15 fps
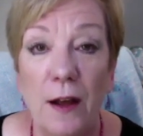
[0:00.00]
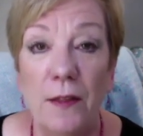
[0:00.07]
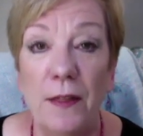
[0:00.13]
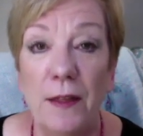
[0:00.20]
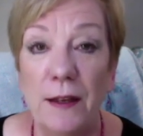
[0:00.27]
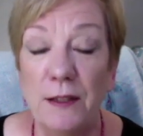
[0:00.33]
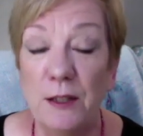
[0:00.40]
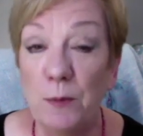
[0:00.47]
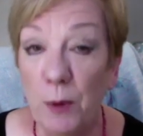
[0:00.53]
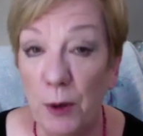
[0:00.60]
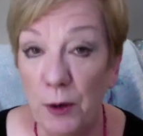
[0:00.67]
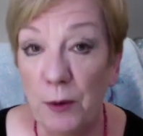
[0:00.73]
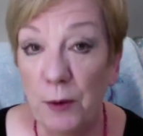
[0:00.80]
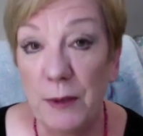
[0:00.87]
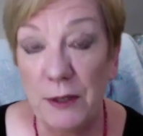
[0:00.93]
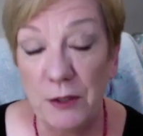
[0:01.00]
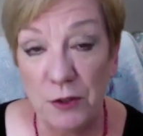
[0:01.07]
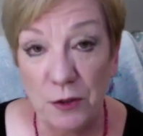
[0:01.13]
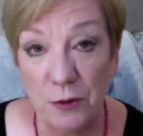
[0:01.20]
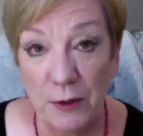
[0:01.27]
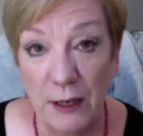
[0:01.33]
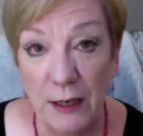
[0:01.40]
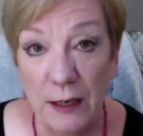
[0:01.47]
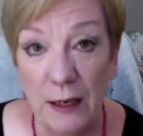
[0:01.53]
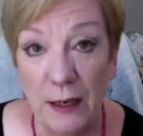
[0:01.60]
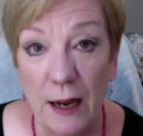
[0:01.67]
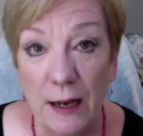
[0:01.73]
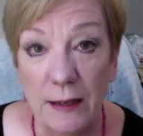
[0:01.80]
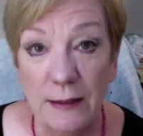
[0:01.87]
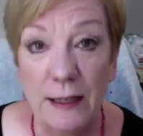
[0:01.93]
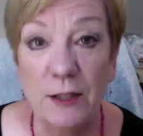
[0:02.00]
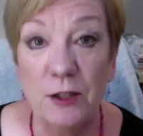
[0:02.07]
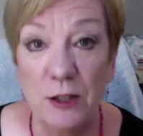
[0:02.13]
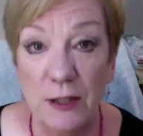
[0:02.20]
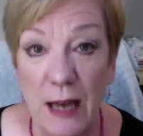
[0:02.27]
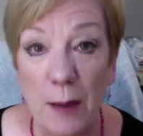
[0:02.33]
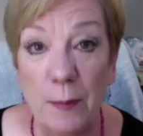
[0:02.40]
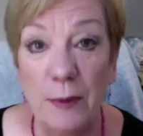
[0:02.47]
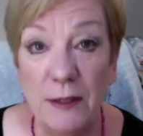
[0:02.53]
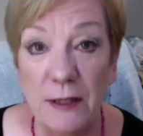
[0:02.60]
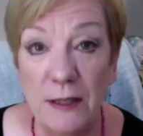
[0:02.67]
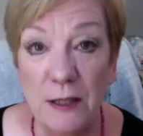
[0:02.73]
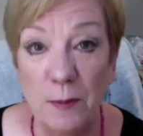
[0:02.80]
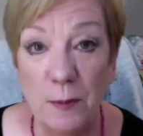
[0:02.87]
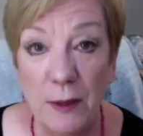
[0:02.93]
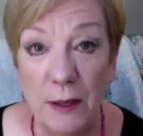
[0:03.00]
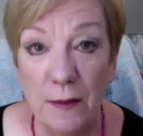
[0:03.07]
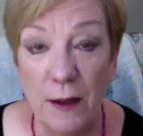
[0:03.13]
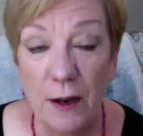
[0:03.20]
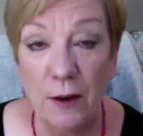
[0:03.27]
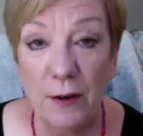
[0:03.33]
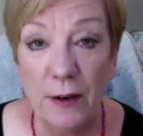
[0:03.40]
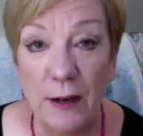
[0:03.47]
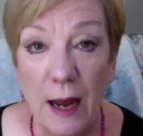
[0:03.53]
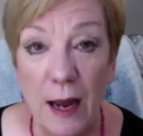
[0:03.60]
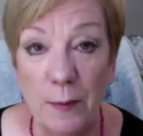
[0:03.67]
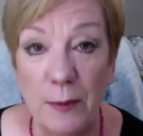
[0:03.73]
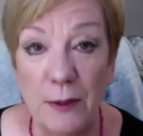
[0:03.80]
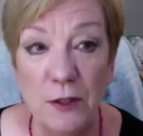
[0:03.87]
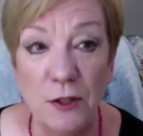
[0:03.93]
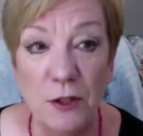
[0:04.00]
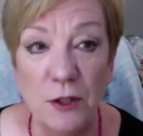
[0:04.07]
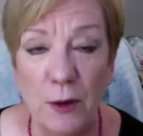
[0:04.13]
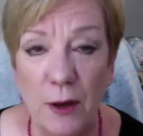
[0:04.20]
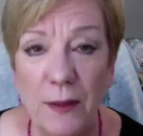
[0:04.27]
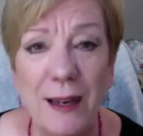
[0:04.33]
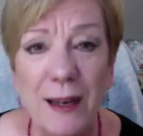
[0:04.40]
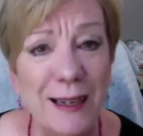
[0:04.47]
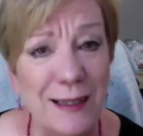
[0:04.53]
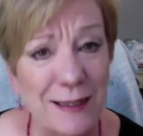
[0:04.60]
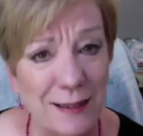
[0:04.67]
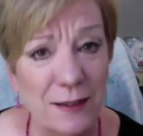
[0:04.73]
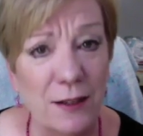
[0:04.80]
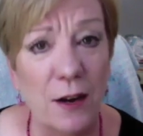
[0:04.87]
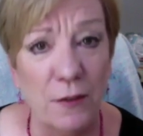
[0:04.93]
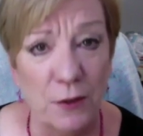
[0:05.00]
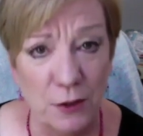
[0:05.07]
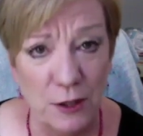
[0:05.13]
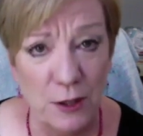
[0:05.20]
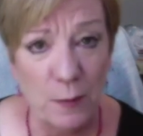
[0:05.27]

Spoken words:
this murder mystery as he just happens to be there and I think he discovers the